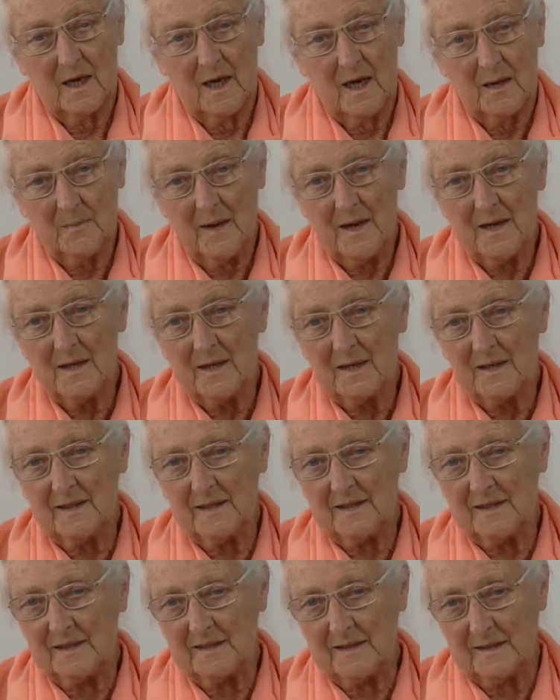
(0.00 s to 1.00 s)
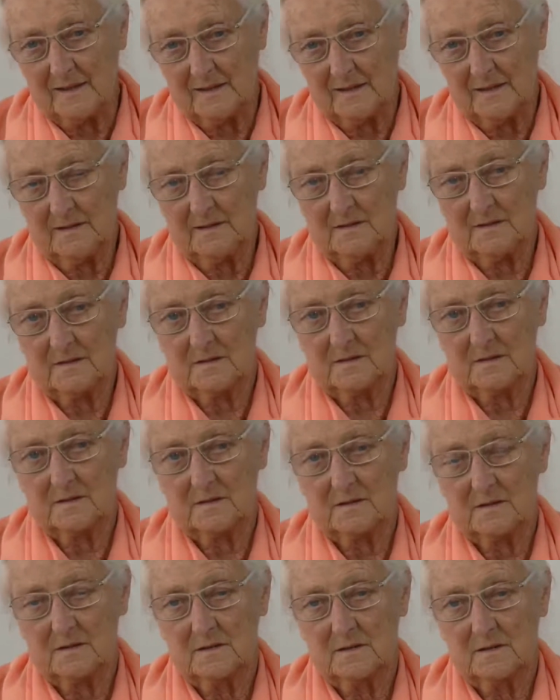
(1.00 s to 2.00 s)
Am I a healer
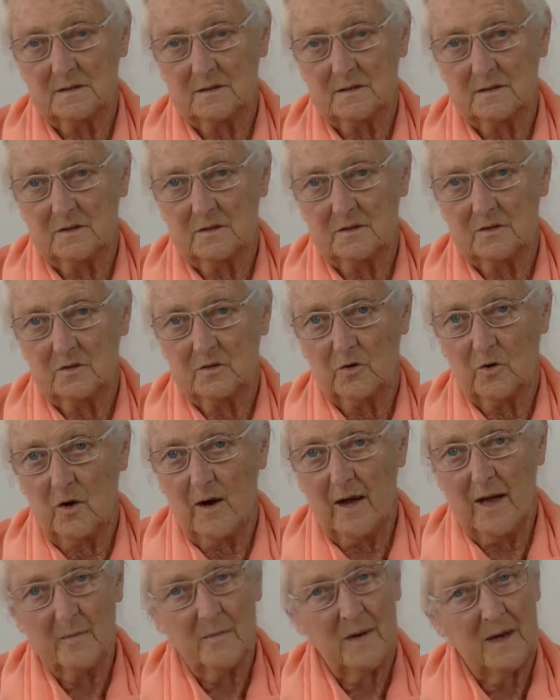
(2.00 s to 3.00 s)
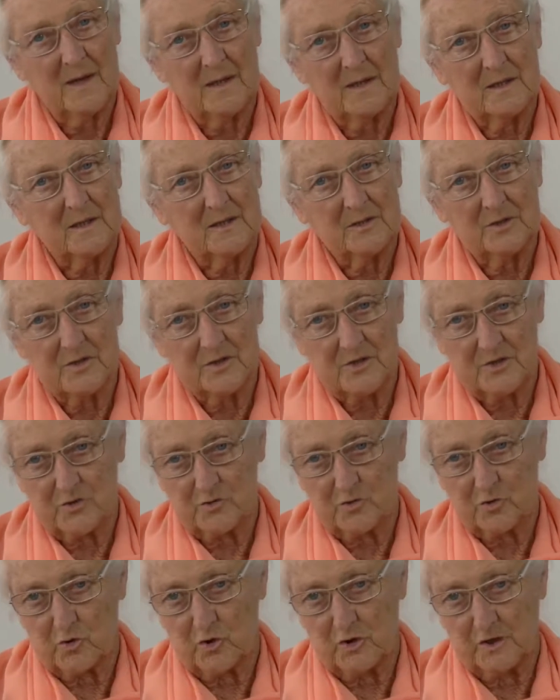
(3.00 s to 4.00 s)
or am I a
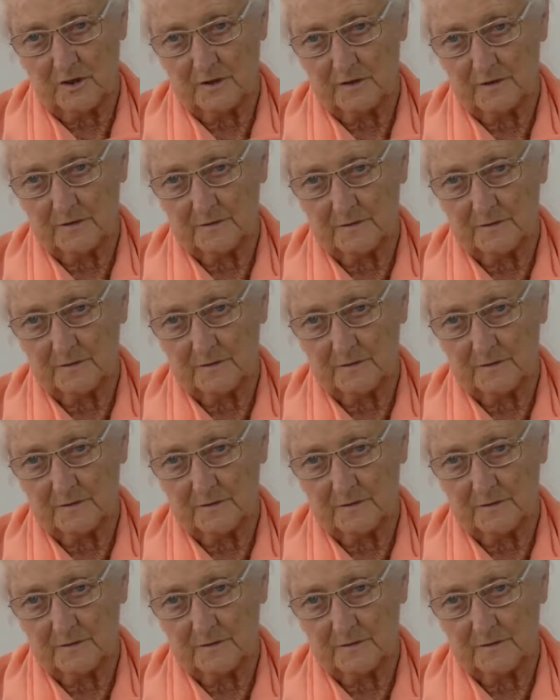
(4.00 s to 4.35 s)
destroyer?